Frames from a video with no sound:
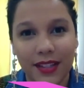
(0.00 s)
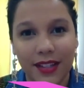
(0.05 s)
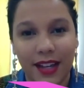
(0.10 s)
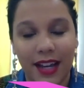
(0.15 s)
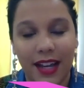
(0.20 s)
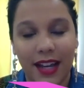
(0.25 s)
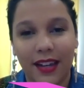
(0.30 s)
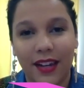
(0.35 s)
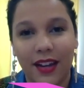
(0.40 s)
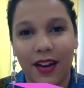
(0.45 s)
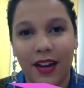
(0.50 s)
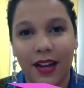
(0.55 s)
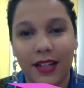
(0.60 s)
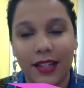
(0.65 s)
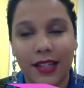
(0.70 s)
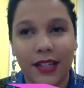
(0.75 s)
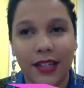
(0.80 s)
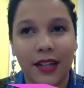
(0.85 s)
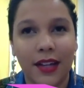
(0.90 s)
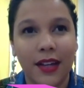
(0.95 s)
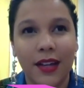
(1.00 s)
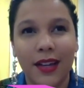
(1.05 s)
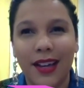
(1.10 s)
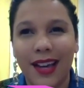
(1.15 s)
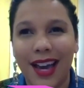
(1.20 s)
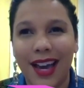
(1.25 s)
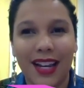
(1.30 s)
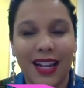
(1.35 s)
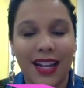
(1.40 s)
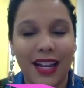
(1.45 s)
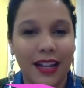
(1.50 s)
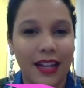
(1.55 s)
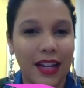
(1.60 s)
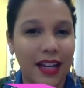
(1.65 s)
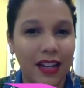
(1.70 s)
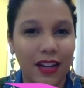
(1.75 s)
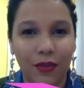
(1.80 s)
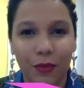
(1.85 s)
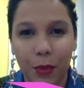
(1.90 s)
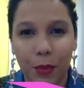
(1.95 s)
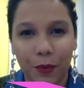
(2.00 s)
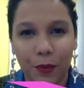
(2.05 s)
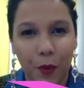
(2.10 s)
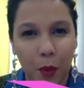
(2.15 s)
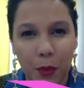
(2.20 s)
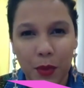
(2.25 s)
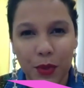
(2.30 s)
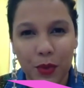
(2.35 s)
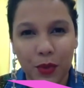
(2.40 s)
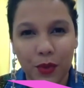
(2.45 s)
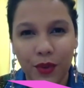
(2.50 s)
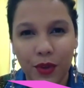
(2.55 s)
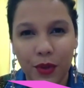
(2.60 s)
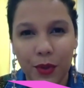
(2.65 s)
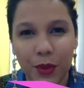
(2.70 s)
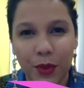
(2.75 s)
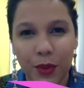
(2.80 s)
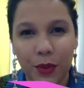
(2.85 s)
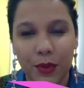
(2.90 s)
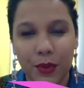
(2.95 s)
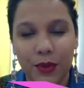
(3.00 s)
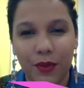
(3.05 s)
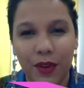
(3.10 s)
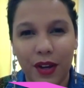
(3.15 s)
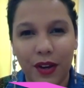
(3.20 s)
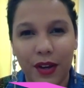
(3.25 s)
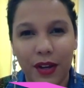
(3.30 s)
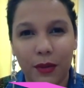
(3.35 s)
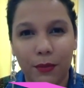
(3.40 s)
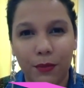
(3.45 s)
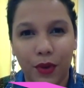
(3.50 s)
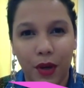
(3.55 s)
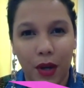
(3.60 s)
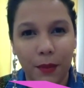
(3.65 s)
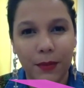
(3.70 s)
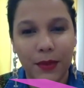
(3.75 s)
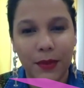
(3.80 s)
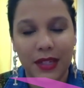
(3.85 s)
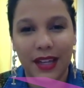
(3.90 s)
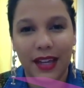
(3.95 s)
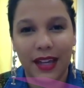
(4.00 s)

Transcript: I had not had any negative performance reviews, so it was very abrupt.